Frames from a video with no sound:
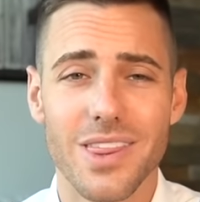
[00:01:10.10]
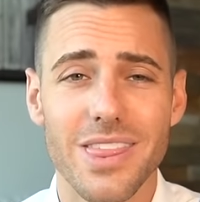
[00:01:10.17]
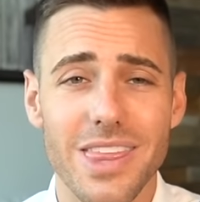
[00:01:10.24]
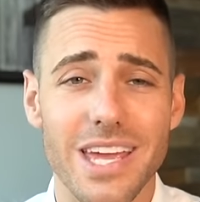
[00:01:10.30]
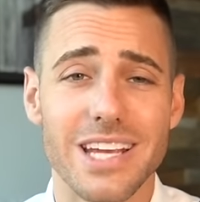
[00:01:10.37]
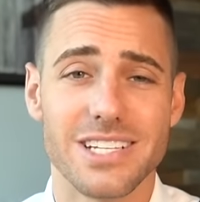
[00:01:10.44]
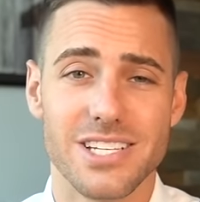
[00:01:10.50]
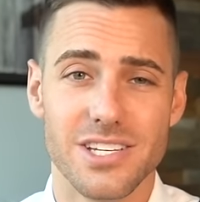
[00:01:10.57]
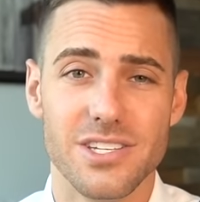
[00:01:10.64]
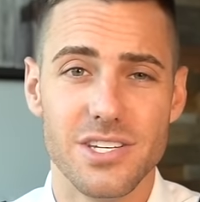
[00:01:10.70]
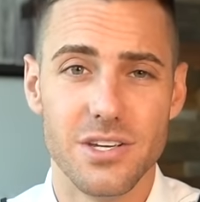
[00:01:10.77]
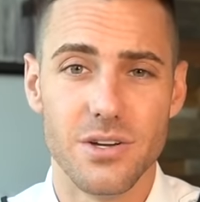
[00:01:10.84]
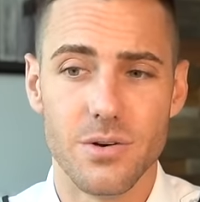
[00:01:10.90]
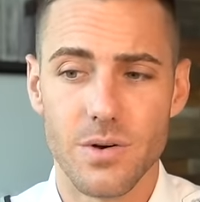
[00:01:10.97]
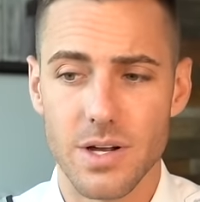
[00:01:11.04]
thing to
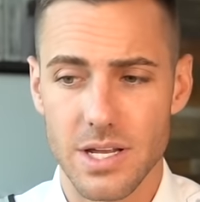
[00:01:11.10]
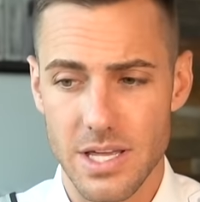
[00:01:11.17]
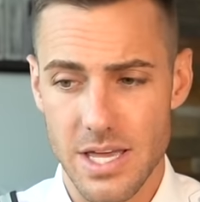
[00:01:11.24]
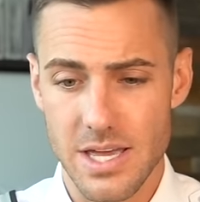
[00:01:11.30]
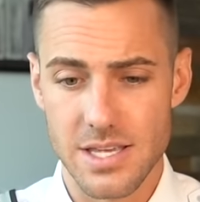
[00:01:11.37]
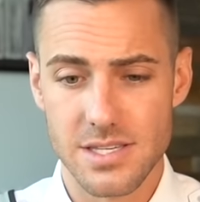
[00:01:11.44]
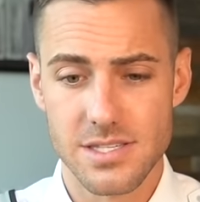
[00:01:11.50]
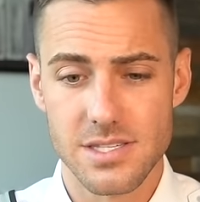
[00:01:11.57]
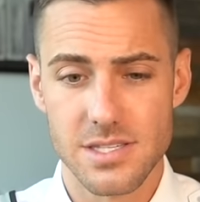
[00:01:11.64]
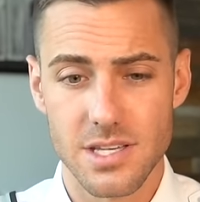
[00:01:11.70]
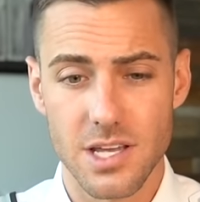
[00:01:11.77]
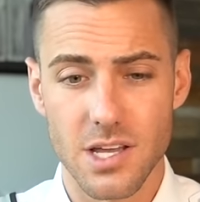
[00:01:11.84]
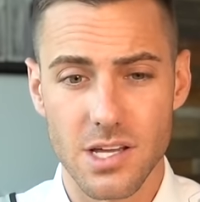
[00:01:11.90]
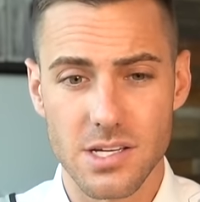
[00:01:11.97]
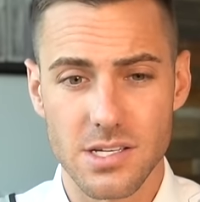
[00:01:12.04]
do,
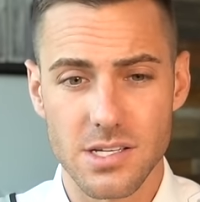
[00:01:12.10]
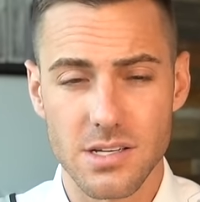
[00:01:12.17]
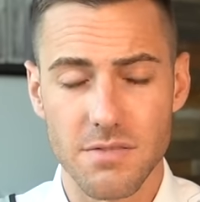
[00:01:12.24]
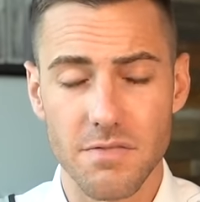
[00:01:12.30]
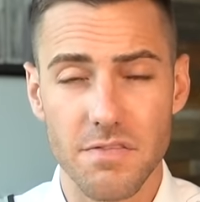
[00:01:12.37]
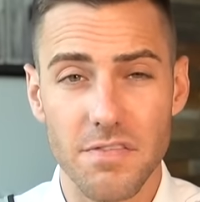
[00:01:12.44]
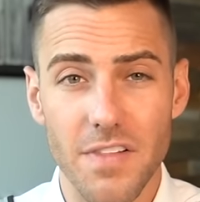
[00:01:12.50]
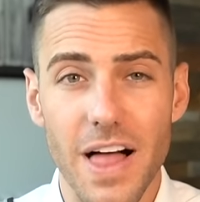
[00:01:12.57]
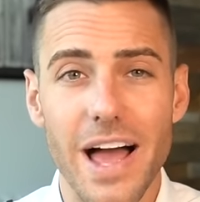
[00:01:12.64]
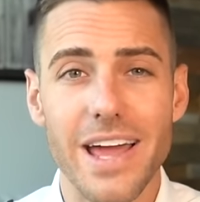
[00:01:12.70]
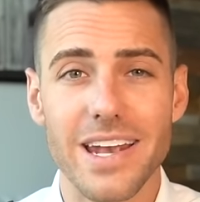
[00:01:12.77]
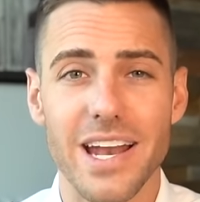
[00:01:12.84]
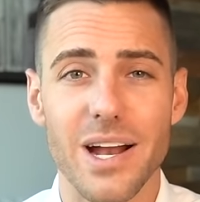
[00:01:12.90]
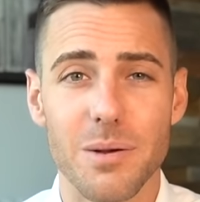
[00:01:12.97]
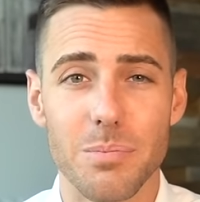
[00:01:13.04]
is fly
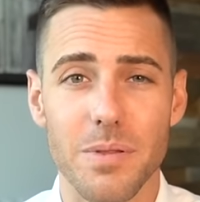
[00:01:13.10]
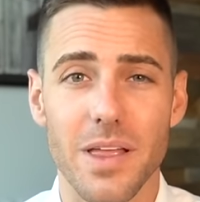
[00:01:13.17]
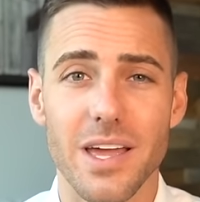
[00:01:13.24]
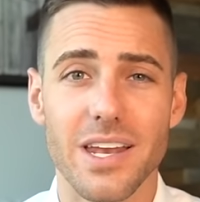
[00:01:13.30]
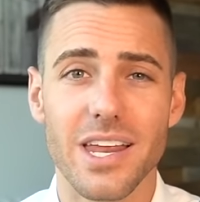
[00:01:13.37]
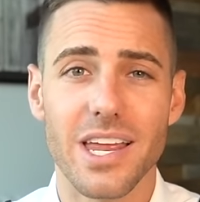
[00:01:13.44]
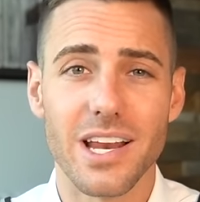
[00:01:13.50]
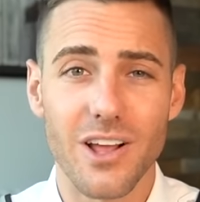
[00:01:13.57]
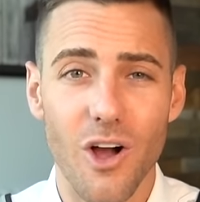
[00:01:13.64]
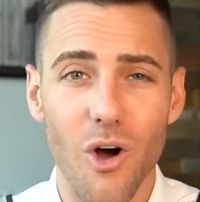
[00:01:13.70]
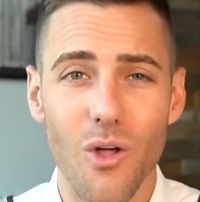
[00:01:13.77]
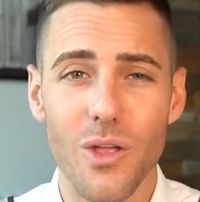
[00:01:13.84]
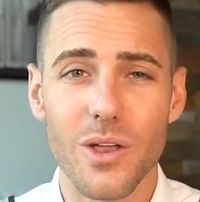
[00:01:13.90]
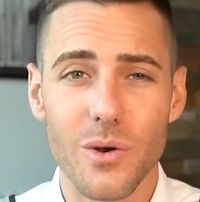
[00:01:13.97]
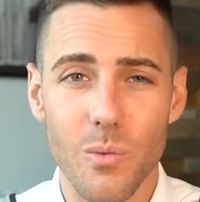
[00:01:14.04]
an airplane and
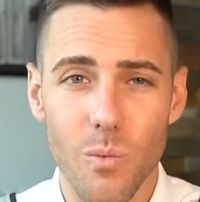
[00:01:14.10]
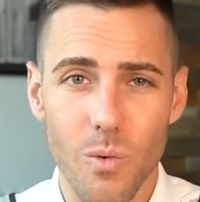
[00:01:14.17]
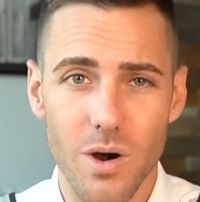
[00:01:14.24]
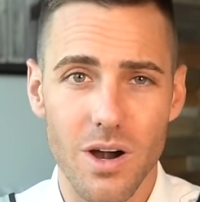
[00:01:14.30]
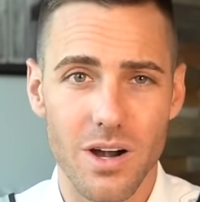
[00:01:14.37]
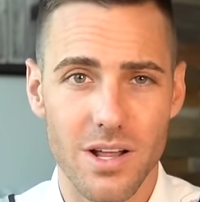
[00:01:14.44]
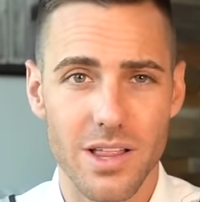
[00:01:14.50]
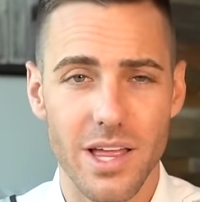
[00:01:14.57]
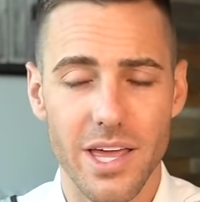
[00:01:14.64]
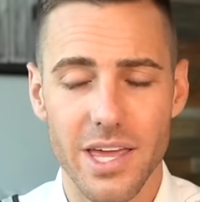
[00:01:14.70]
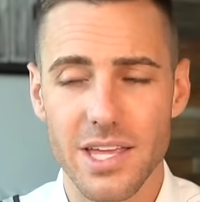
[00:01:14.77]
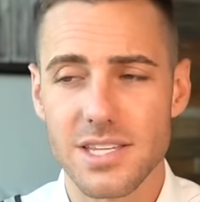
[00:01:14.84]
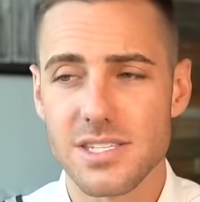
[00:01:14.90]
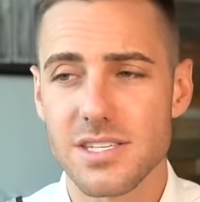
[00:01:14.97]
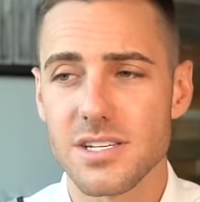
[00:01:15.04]
call it work. Like,
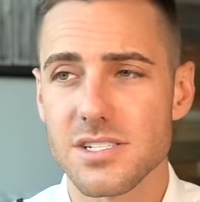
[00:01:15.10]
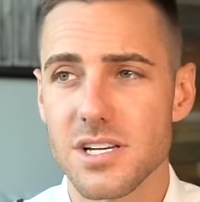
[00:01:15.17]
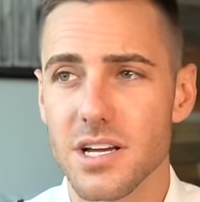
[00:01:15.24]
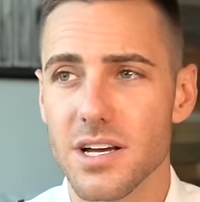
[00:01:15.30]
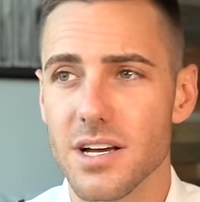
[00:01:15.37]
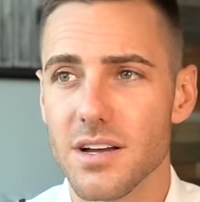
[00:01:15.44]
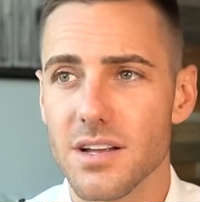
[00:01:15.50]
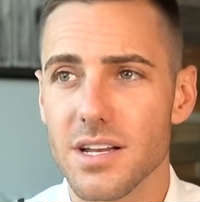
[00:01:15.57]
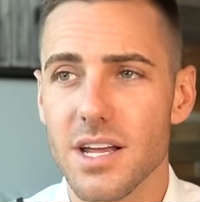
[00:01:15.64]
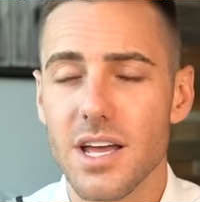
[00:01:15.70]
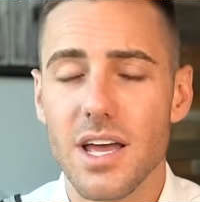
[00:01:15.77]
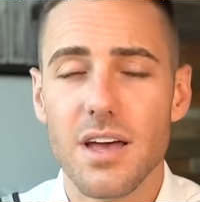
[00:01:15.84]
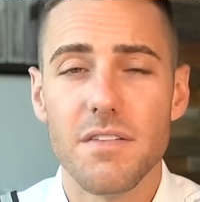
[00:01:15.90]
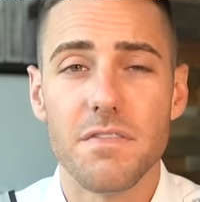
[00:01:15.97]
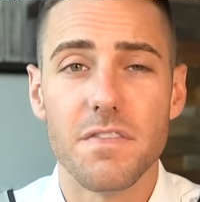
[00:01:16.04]
it's such a
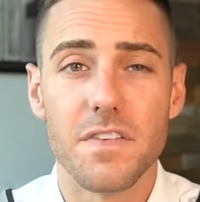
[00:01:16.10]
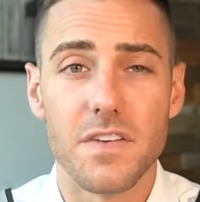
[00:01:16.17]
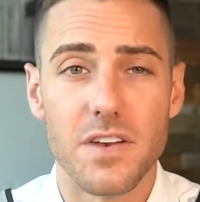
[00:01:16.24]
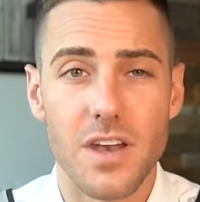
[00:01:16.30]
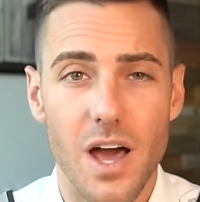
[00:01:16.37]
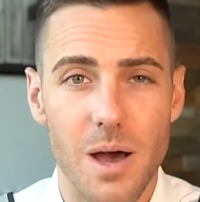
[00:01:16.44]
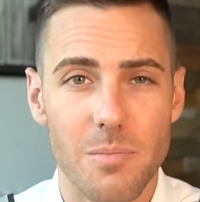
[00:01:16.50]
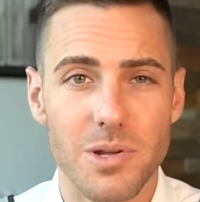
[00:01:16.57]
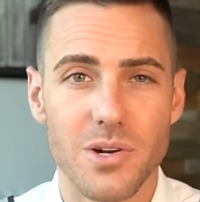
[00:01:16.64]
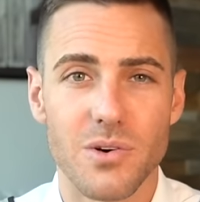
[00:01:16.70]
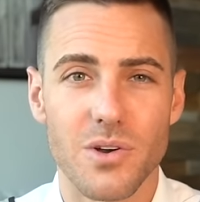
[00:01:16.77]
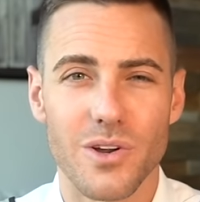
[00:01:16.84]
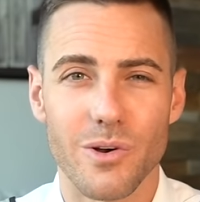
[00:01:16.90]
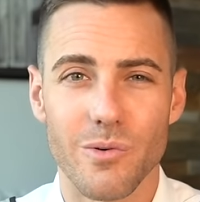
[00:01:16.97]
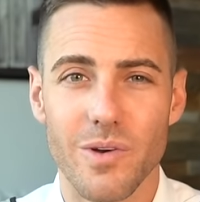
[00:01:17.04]

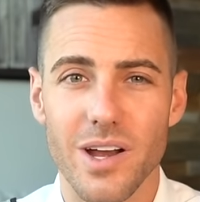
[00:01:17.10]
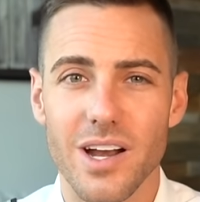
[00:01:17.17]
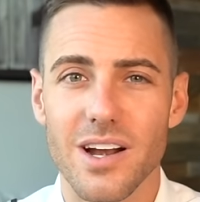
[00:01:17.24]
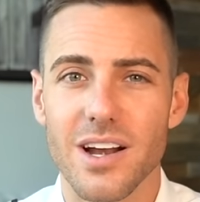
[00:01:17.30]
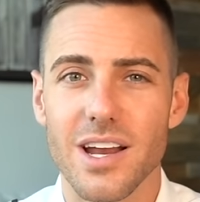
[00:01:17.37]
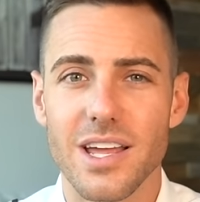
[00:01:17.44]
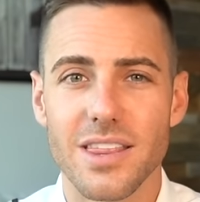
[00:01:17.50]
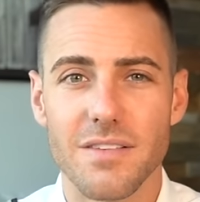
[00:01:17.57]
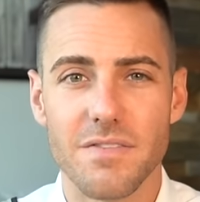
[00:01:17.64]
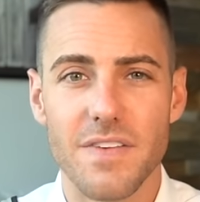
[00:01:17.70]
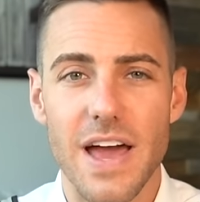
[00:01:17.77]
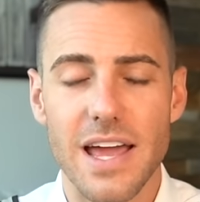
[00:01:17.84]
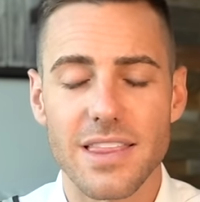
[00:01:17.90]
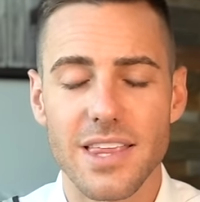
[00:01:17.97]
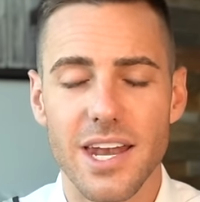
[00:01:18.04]
phenomenal career, and the
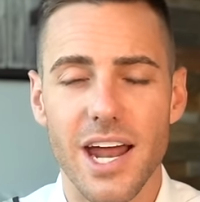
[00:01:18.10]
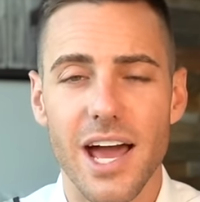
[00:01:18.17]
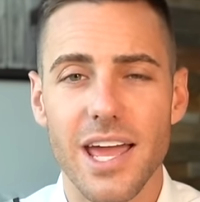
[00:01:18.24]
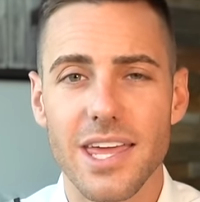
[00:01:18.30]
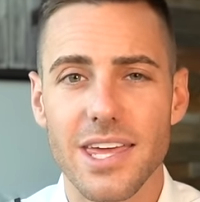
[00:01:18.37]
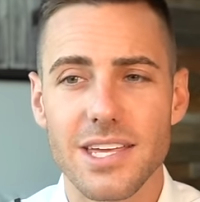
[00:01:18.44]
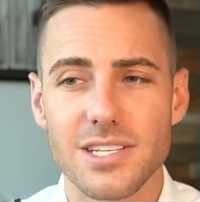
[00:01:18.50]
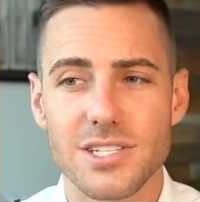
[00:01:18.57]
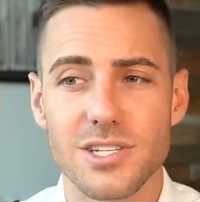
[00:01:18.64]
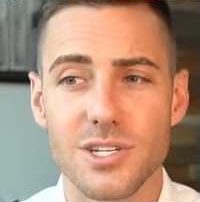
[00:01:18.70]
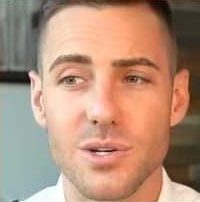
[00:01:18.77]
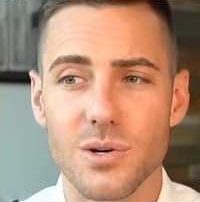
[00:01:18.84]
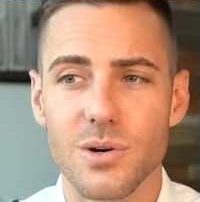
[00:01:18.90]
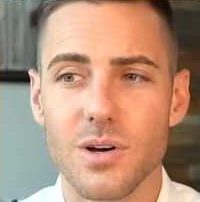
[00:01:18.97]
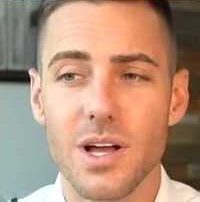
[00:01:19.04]
fact that I get
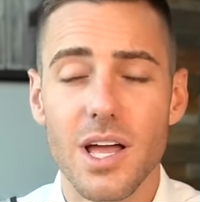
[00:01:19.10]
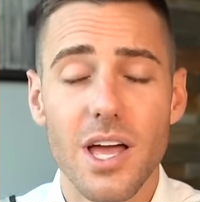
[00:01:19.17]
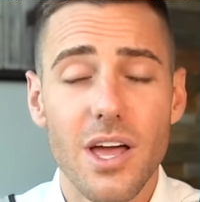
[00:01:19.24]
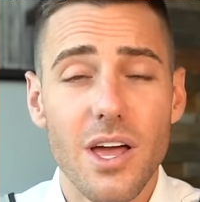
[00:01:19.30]
to